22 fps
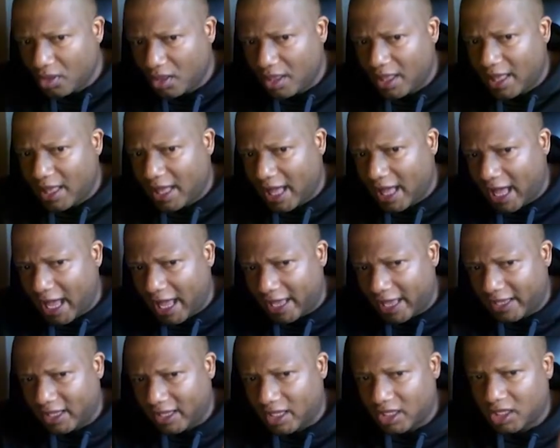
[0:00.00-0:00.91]
I
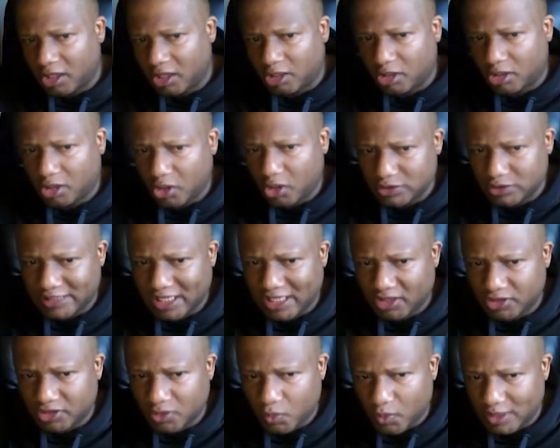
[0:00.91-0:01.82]
closed out the
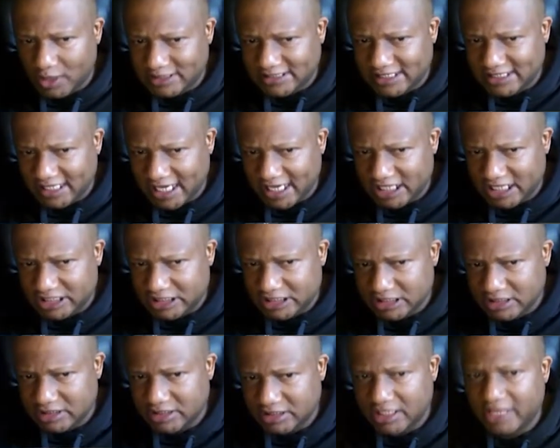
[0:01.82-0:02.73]
one selection
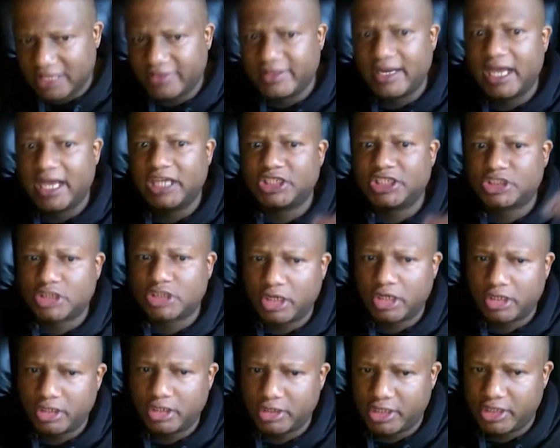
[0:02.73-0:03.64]
and then I started
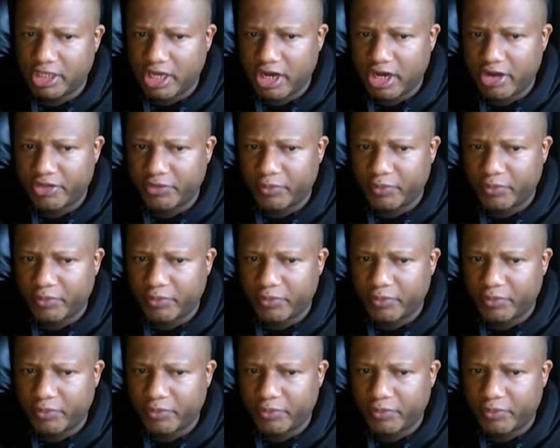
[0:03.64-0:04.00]
the other one.